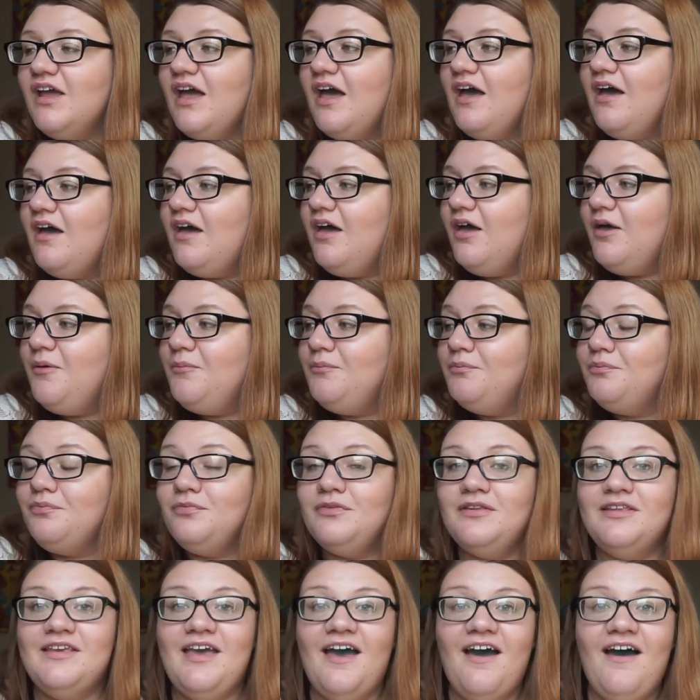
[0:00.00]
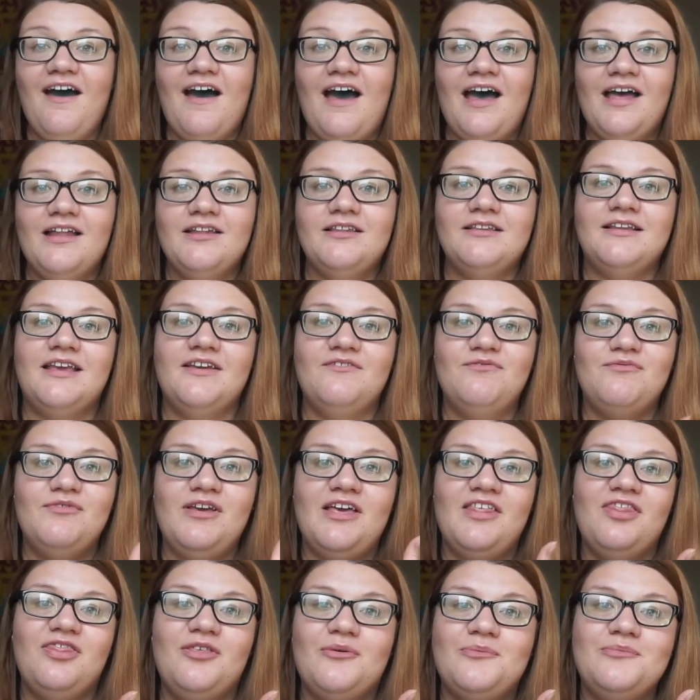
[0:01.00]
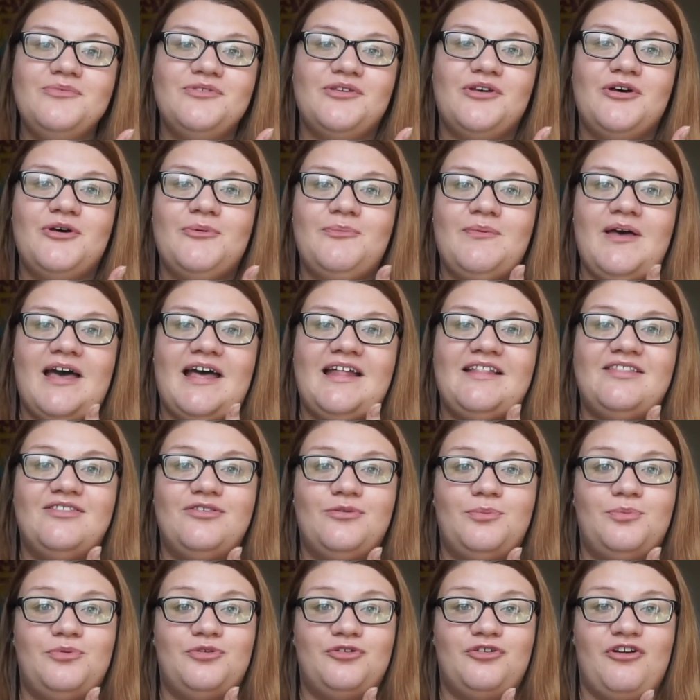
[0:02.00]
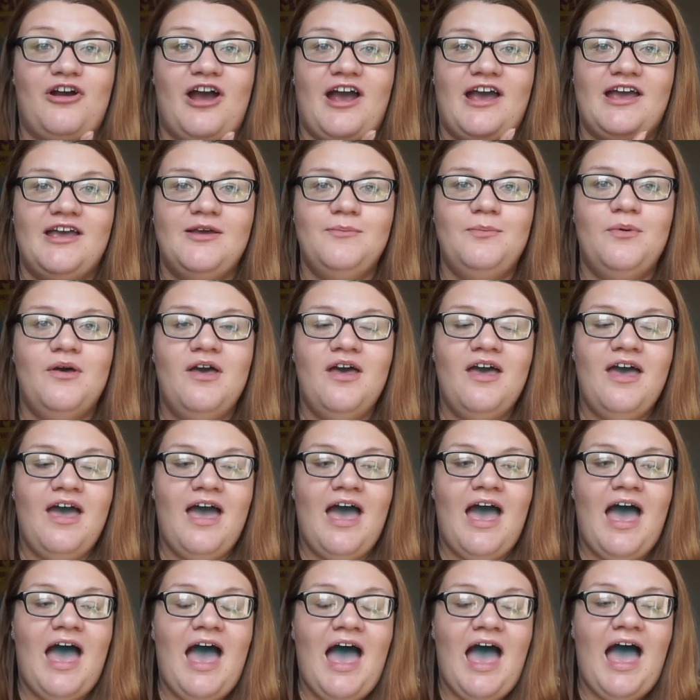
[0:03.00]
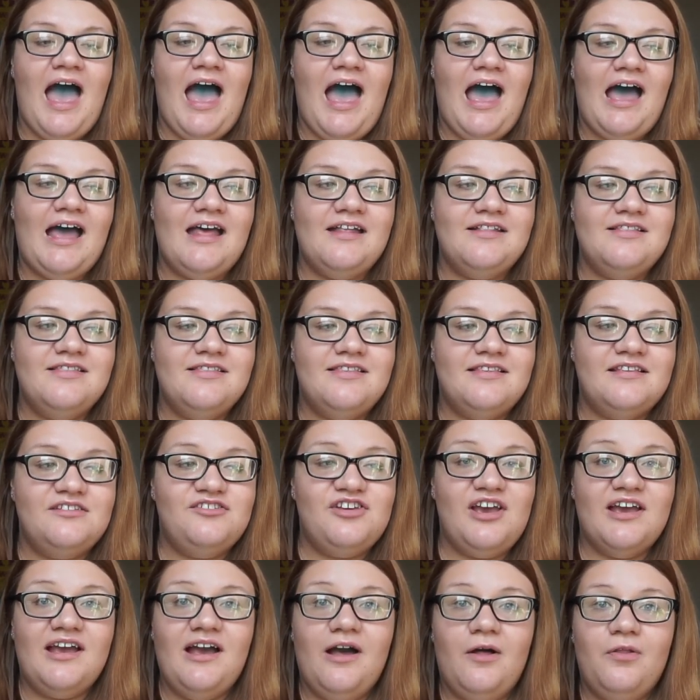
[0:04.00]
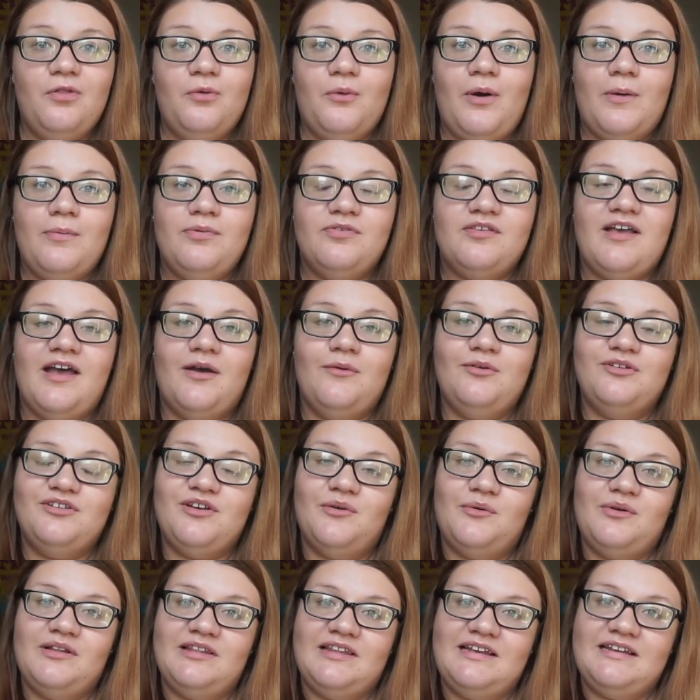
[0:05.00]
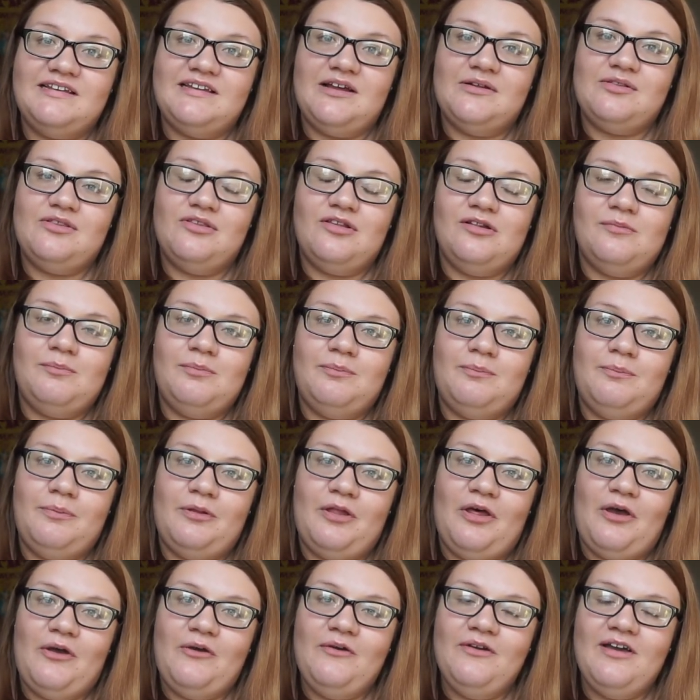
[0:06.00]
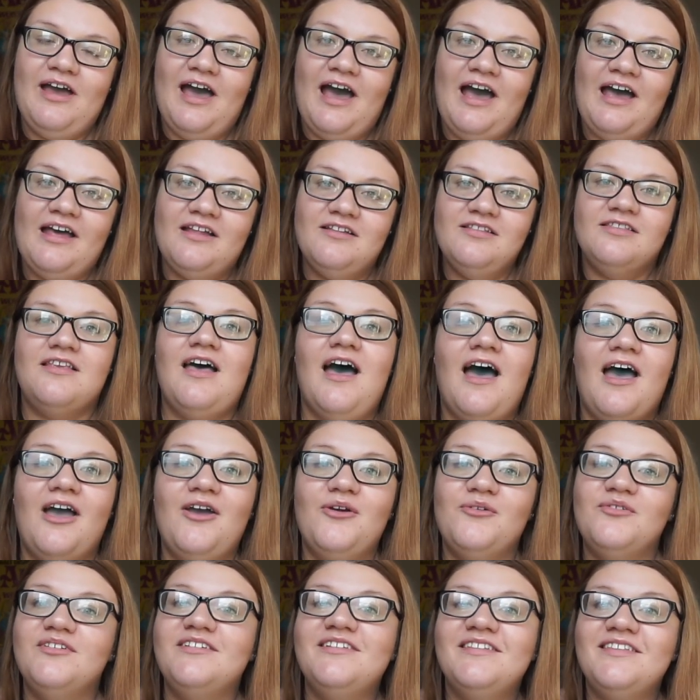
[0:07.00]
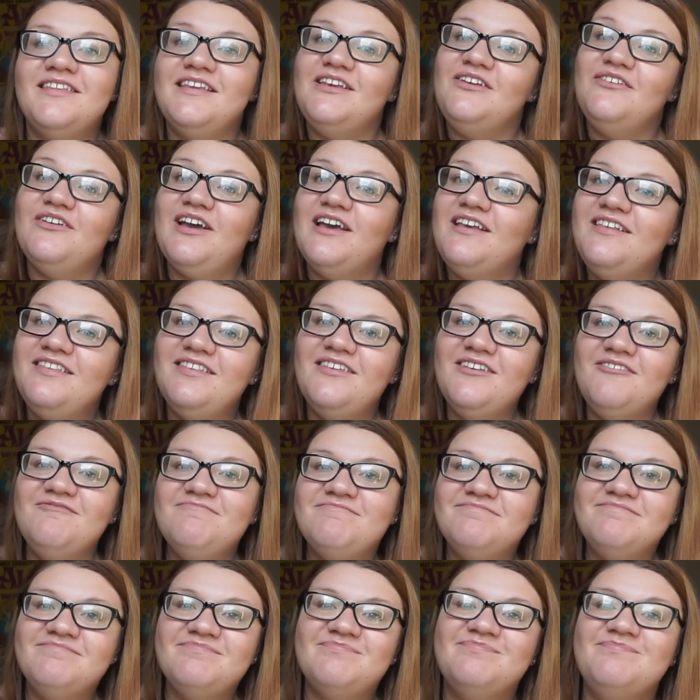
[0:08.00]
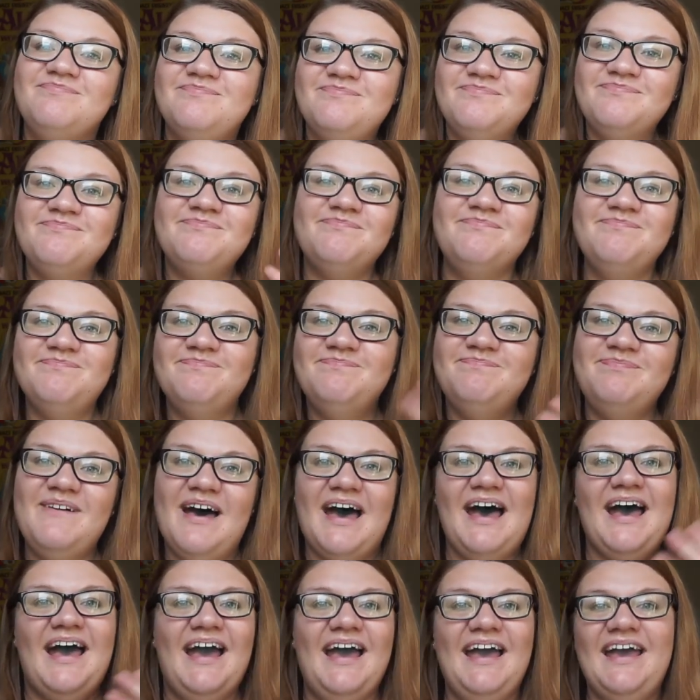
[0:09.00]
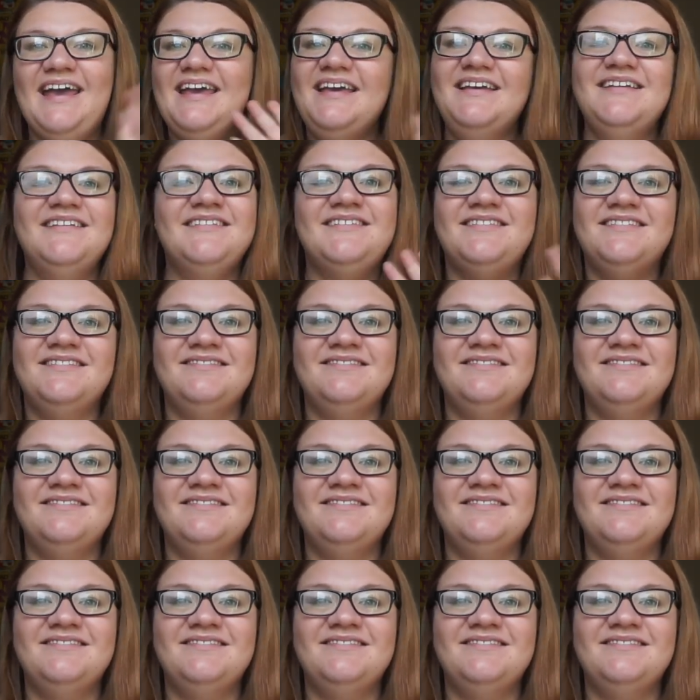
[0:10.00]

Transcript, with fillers: Um, yeah, and give it a thumbs up and subscribe and check out the website which I will link down below and I will see you guys soon. Bye!